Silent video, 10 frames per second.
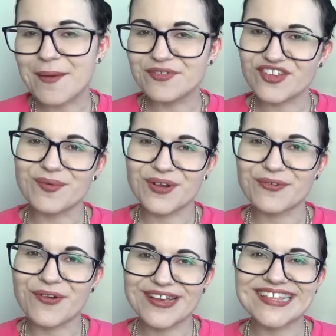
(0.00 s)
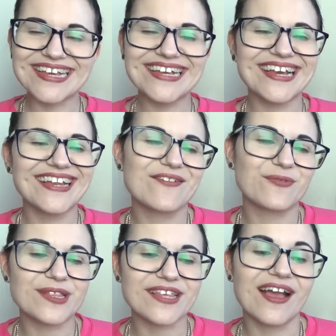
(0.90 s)
a Gemini rising. And
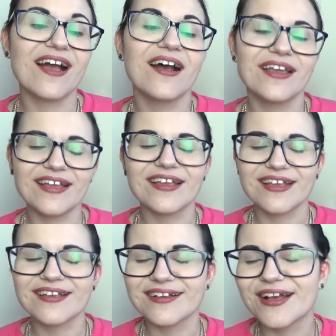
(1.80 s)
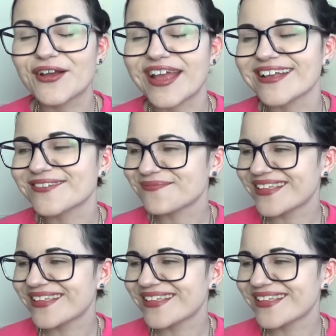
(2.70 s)
everyone's like, oh yeah, okay.